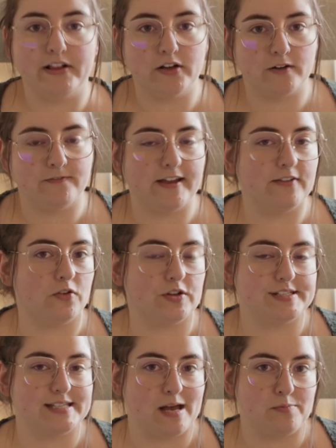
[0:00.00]
out of favor with
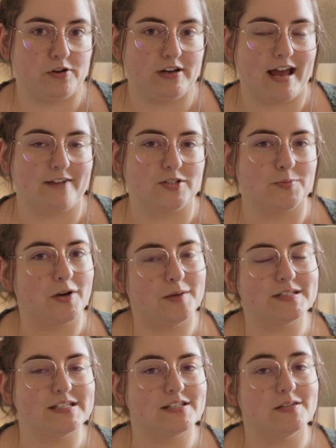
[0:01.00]
Sabrin after
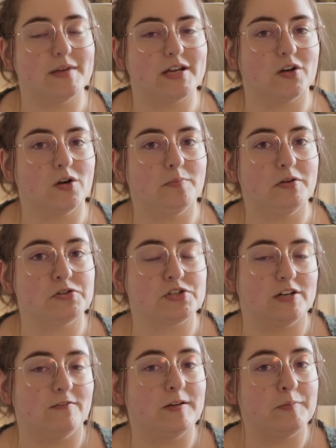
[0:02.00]
promising to make her a
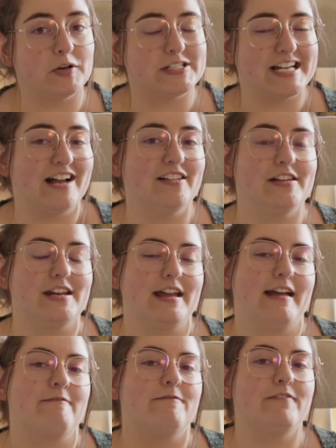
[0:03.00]
potion of immortality
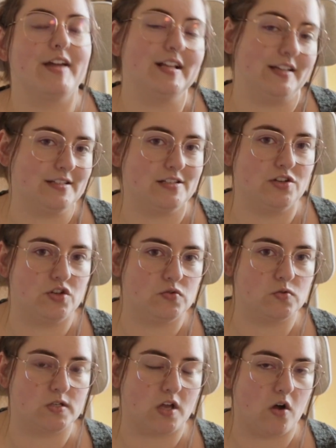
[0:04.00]
and failing to do
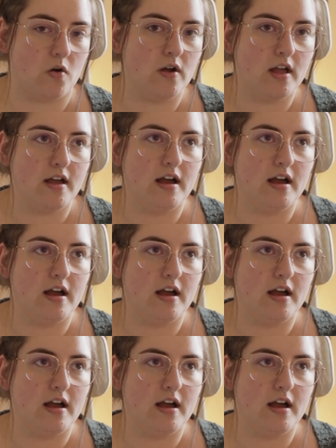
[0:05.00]
so.